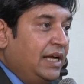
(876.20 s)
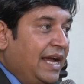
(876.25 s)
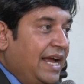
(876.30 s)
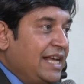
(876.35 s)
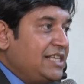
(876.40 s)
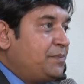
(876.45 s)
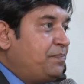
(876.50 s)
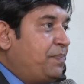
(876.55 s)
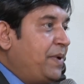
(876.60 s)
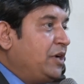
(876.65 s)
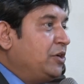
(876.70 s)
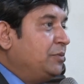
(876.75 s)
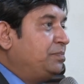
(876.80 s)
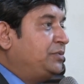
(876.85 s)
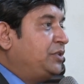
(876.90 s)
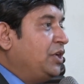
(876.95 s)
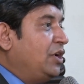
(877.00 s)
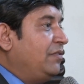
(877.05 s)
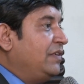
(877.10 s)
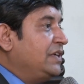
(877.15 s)
SP
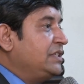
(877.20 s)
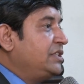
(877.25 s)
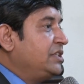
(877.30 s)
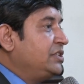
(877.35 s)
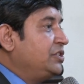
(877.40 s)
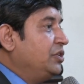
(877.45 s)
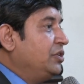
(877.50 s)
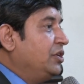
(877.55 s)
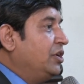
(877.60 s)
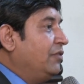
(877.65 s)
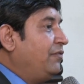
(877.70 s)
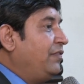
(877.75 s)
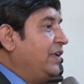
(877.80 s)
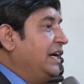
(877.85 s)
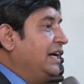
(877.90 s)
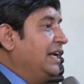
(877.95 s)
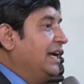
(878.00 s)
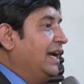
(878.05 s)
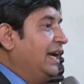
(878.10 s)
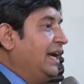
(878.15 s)
Gupta versus Union of
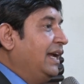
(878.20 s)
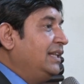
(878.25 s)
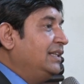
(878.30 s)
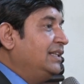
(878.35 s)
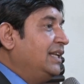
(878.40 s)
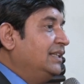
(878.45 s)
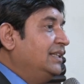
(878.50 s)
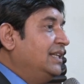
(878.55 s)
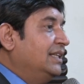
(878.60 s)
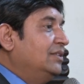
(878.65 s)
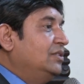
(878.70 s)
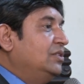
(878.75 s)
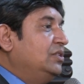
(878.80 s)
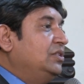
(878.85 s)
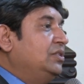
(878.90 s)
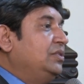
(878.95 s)
India held that the